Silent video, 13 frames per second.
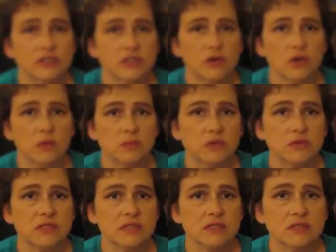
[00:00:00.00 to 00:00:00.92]
should go
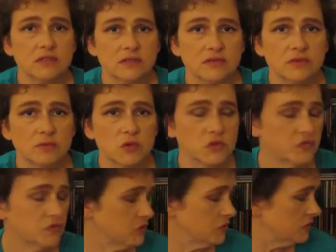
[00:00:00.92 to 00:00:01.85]
for most
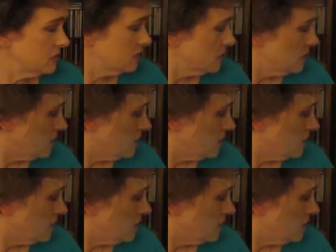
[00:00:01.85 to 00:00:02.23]
foods.